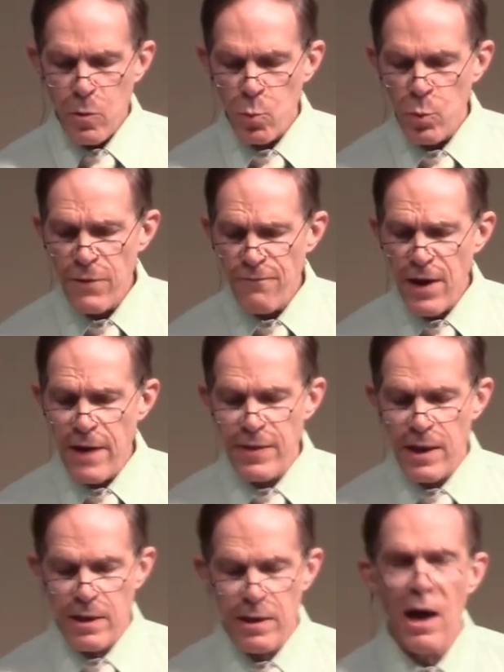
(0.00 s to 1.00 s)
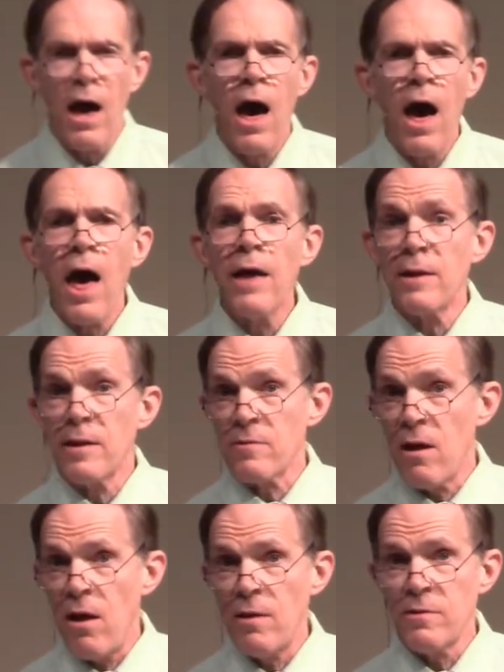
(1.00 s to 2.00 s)
we find that God is
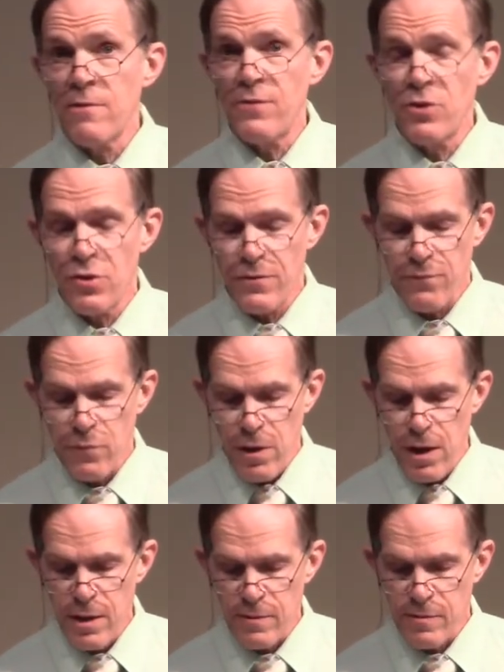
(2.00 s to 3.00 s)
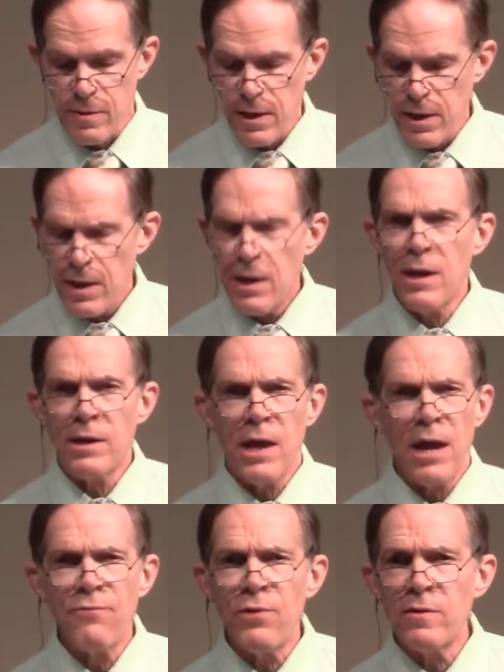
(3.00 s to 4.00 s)
all sufficient for us in
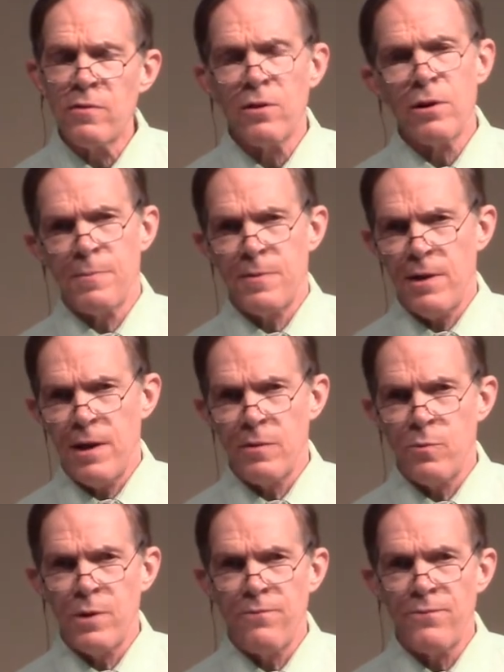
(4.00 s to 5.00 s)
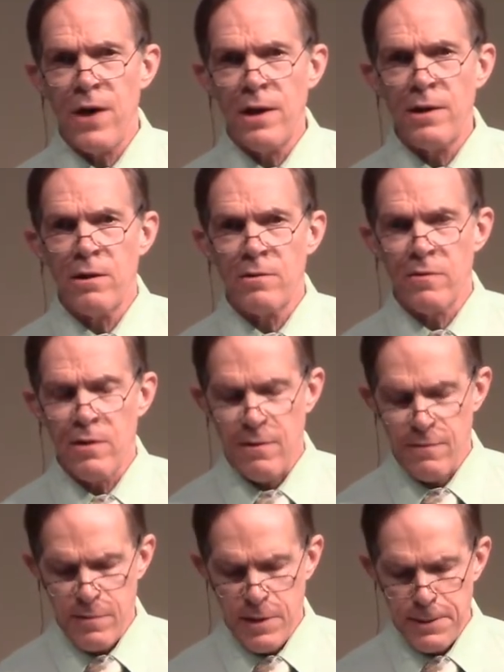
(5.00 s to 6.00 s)
every circumstance we find
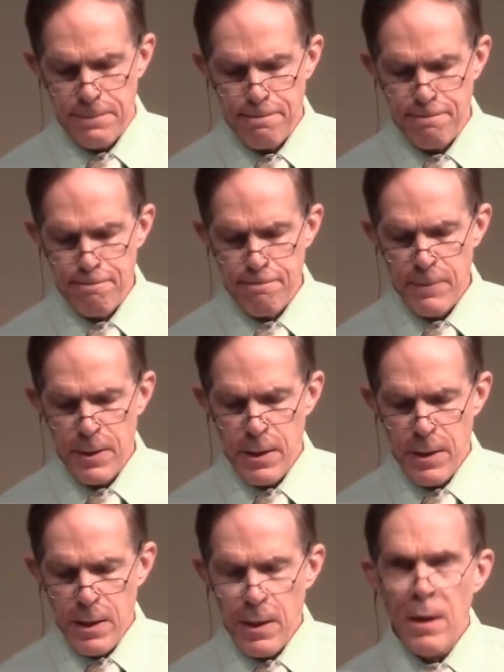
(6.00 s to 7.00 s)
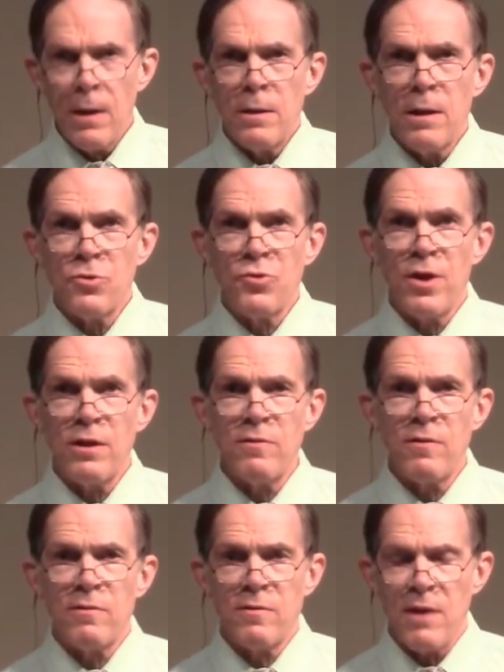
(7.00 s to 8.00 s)
ourselves in. In
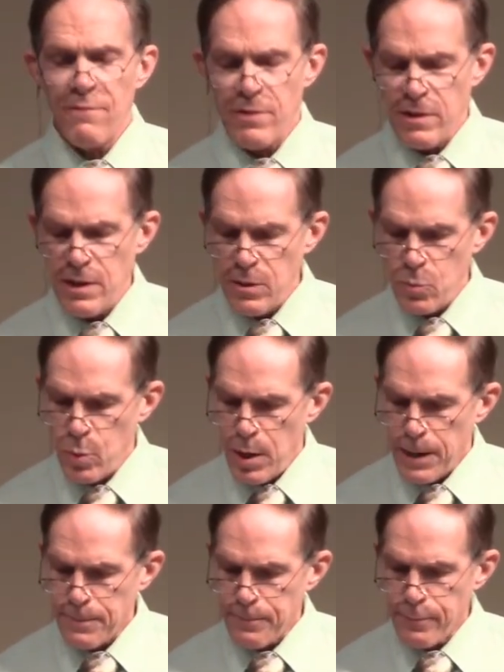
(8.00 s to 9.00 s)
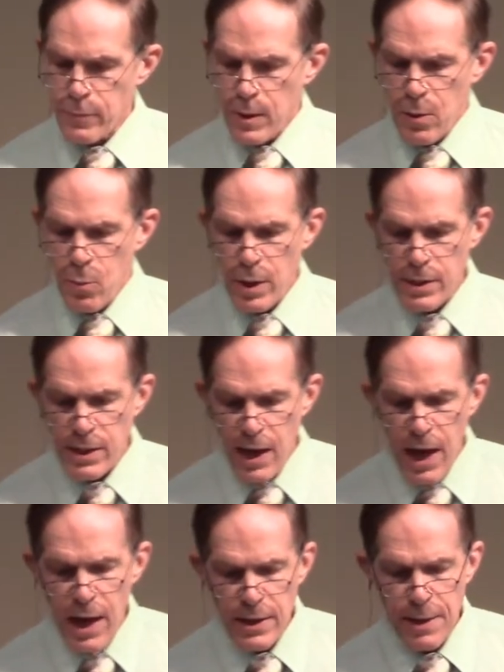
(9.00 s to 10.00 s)
Genesis 17:1, when God